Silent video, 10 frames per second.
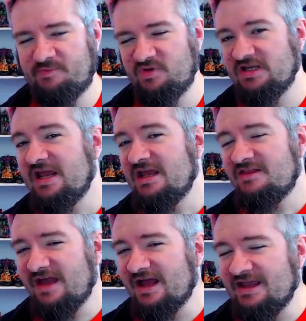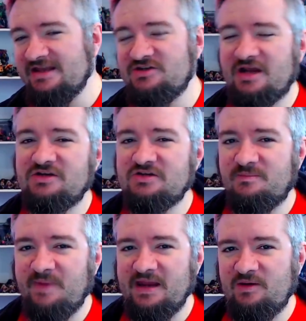but that injection
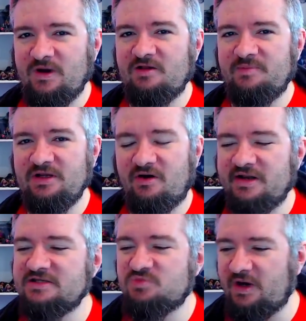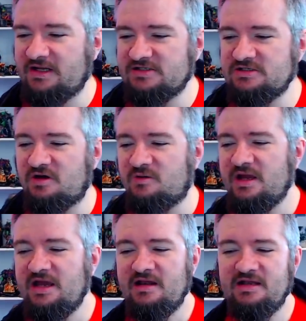may well be on its way. So
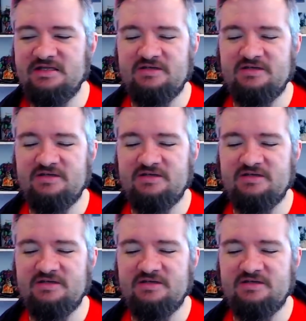let's have